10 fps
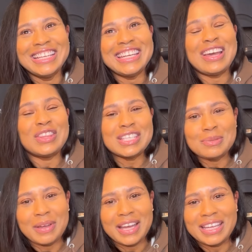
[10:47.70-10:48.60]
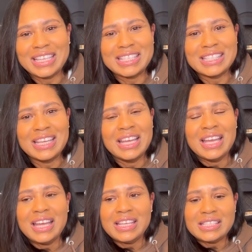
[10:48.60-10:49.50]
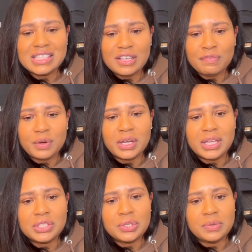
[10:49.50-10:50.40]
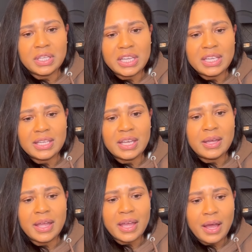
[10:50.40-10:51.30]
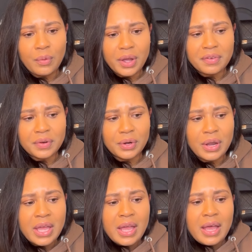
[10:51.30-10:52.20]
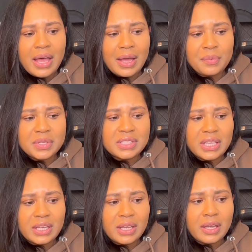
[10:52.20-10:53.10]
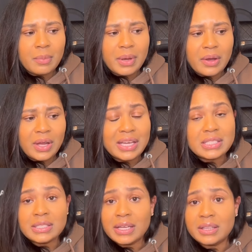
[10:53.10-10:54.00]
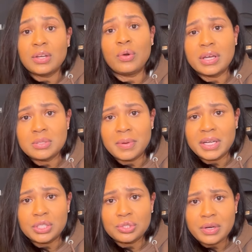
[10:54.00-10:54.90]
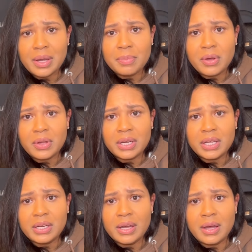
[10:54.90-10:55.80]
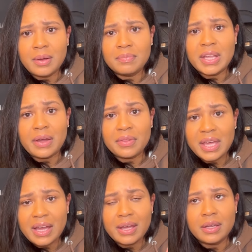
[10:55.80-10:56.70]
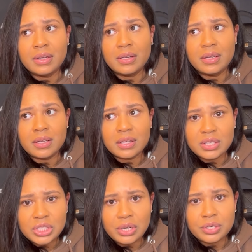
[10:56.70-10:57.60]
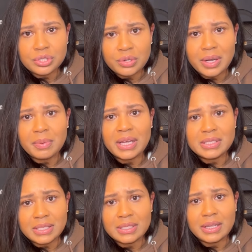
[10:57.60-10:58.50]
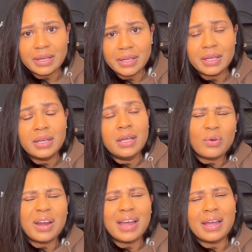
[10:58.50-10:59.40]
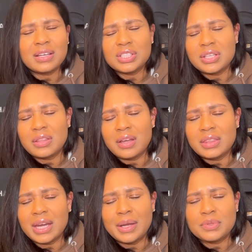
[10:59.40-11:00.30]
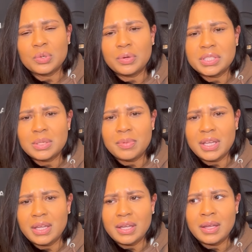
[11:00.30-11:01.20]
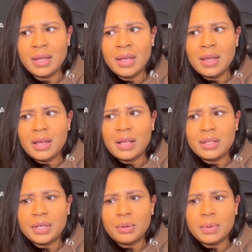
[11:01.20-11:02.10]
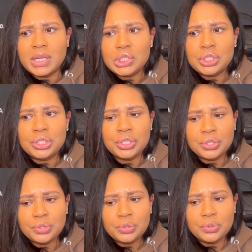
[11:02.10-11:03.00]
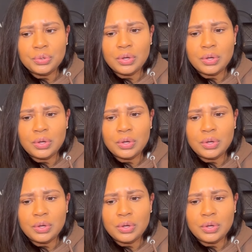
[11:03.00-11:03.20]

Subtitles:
now this bag is different, it's unique. However, I was thinking about, I did like the crossbody strap on it. Now that guitar strap I did like, or I actually thought that I was going to be a little bit too